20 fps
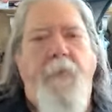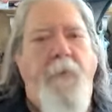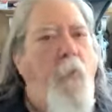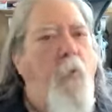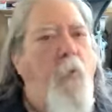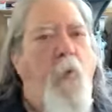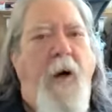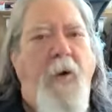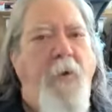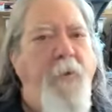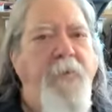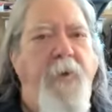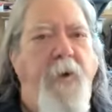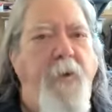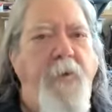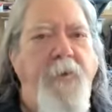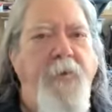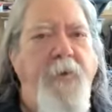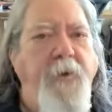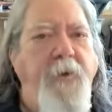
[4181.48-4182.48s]

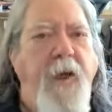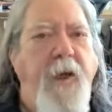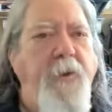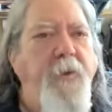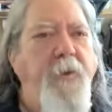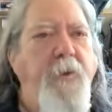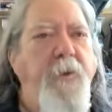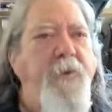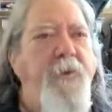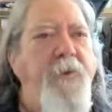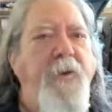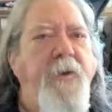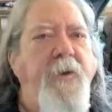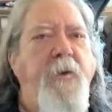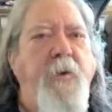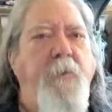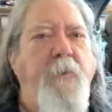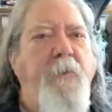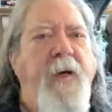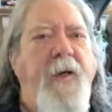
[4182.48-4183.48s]
Wildfires are not a good thing
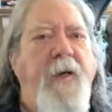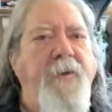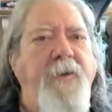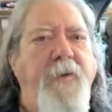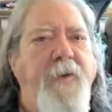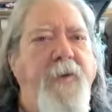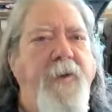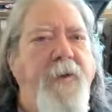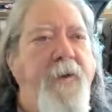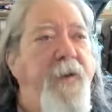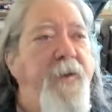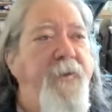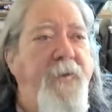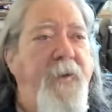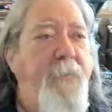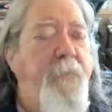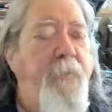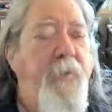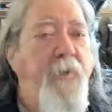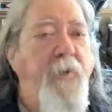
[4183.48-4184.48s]
or a bad thing unless they
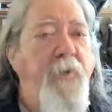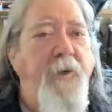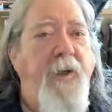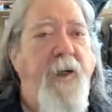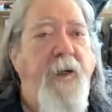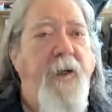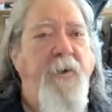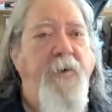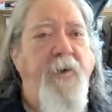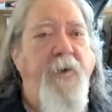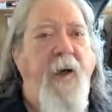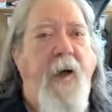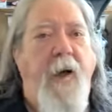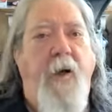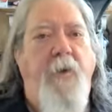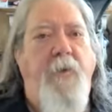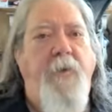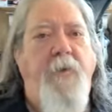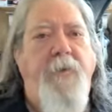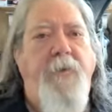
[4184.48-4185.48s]
burn down your
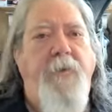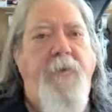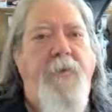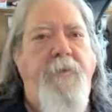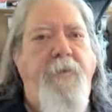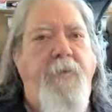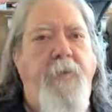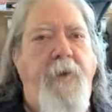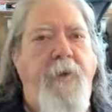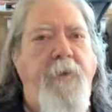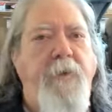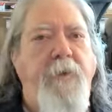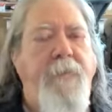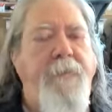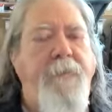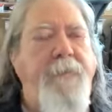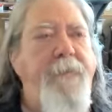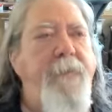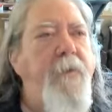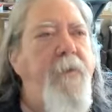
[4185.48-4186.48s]
house, right?
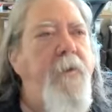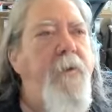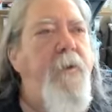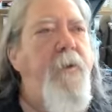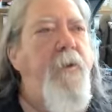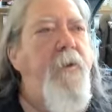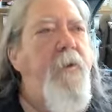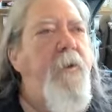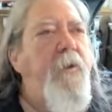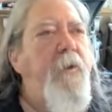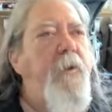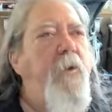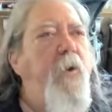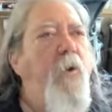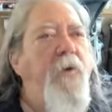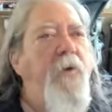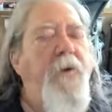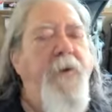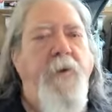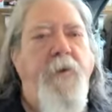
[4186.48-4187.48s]

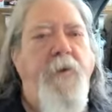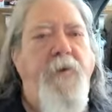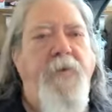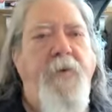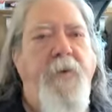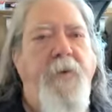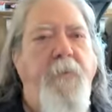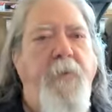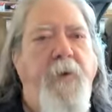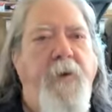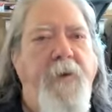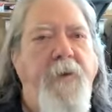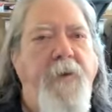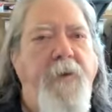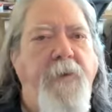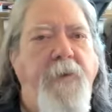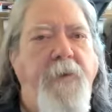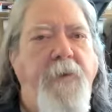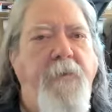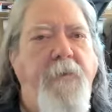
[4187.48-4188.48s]
Or kill somebody
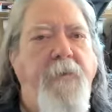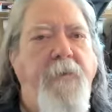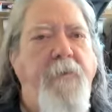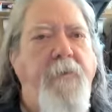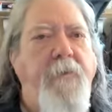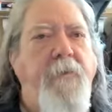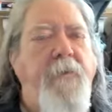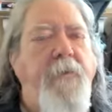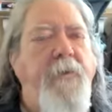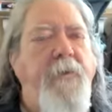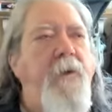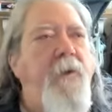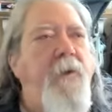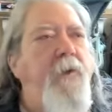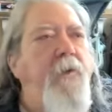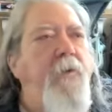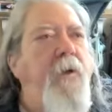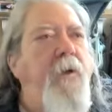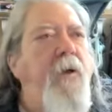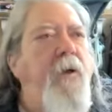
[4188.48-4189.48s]
that, that
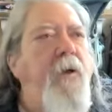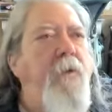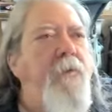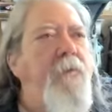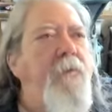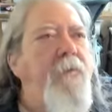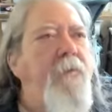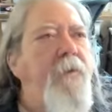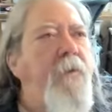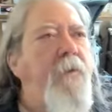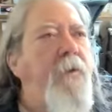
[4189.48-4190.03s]
you love.